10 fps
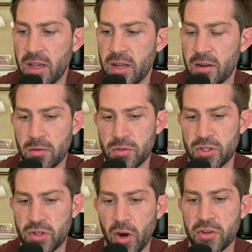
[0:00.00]
that
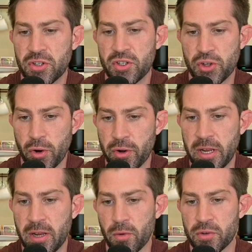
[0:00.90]
starts a
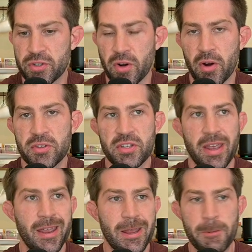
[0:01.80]
journey or starts
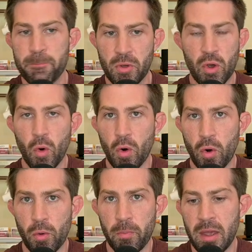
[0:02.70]
a
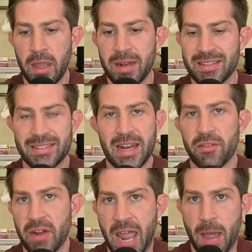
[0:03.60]
goal in a state
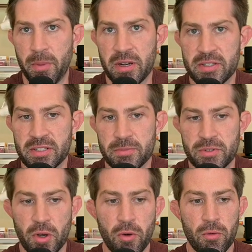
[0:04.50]
of unhappiness.
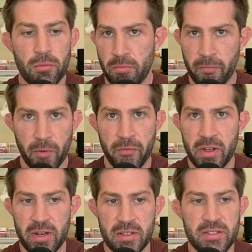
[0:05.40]
So for
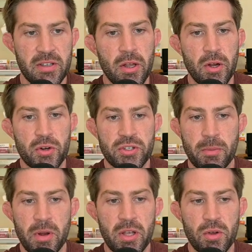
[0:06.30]
fitness, you're
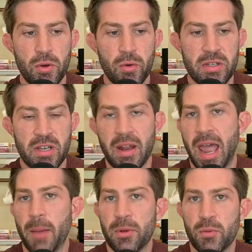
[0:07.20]
somebody who is
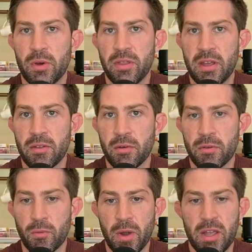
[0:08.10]
unhappy with either
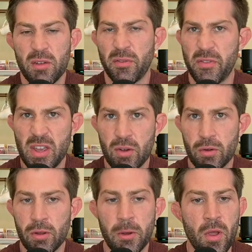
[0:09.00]
the way you
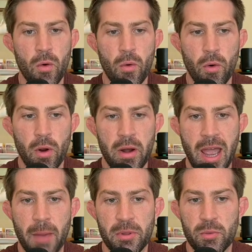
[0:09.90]
feel or
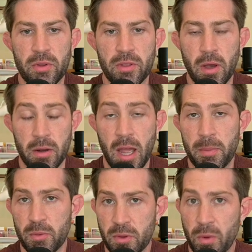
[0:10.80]
unhappily with
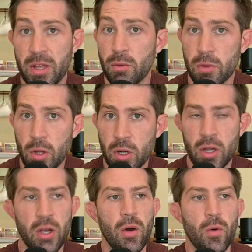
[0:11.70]
unhappy with the way you
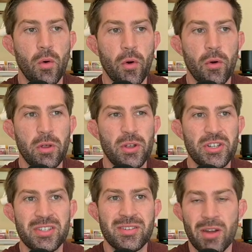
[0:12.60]
look, or you
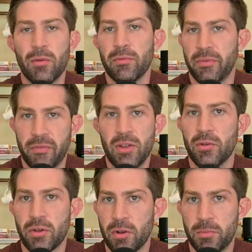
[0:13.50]
just don't
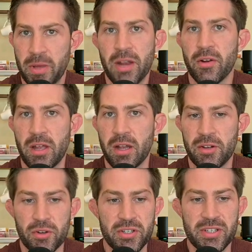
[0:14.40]
feel good,
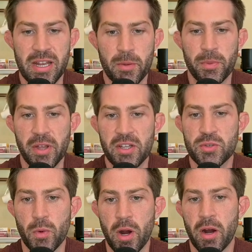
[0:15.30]
period. You're just in a
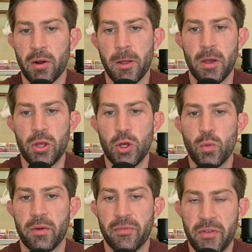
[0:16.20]
place where you
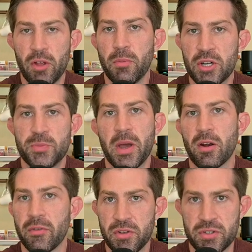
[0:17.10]
would feel much
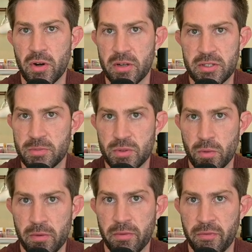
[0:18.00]
better if you started some
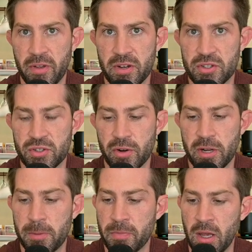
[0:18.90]
sort of fitness
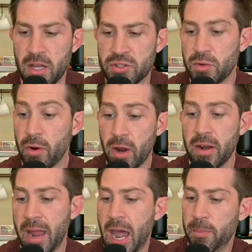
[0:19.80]
journey. And so you're
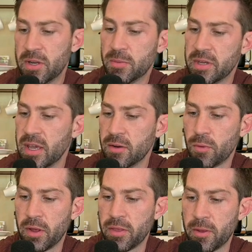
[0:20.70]
unhappy to begin
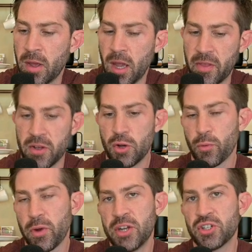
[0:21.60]
with. And then you
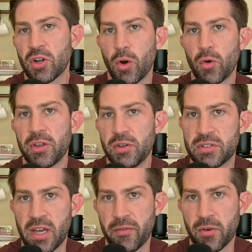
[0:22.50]
reach a goal that you
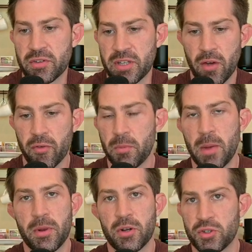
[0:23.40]
set for yourself, or
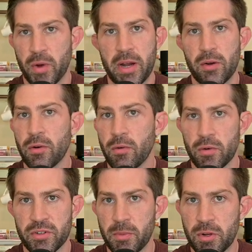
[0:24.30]
maybe your trainer or
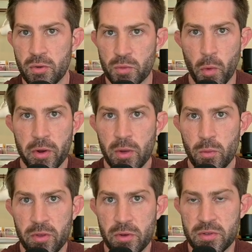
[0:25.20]
somebody who's working
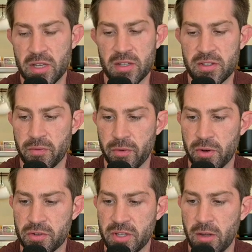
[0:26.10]
with you sets for
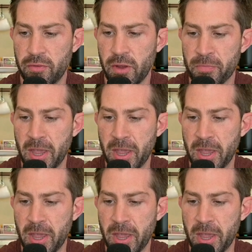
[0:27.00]
yourself.